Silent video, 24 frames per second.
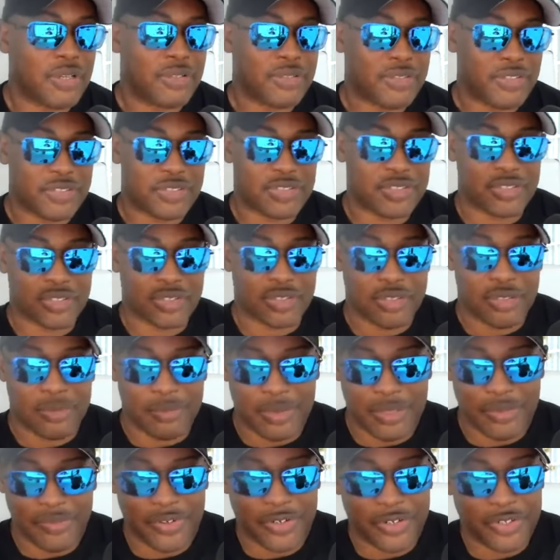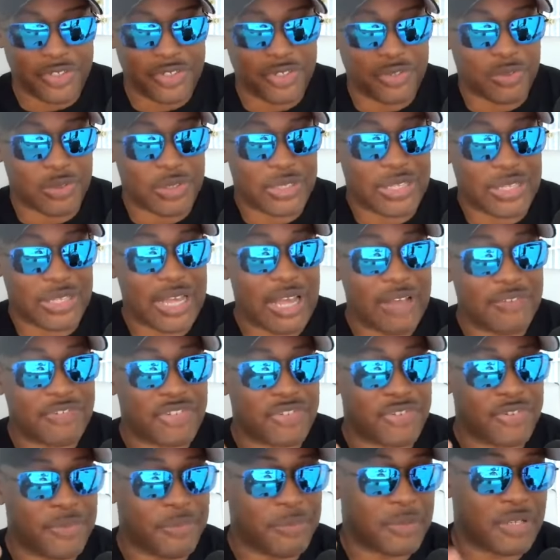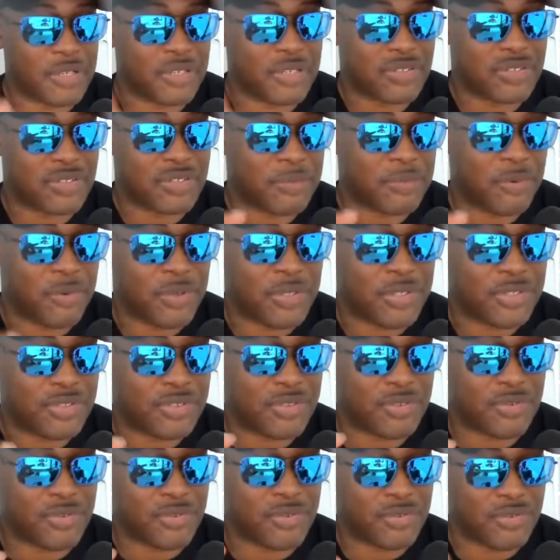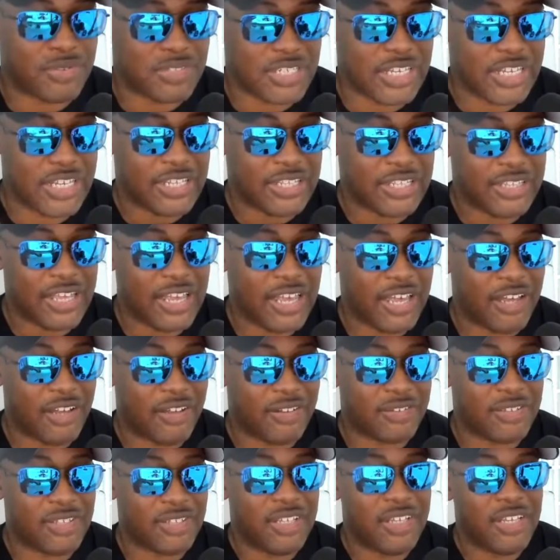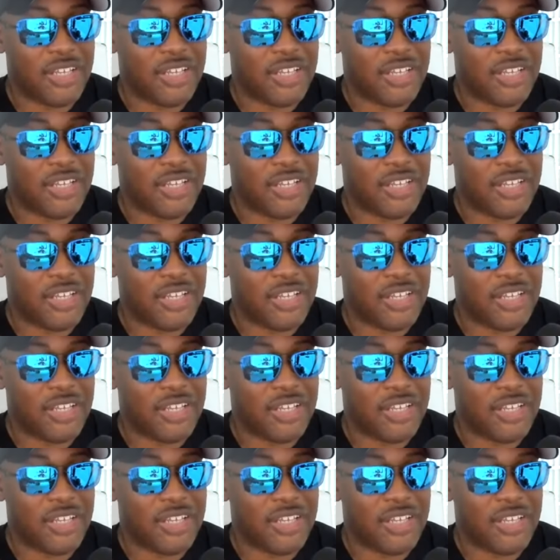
this is going to be a very short live stream because I'm going to take it down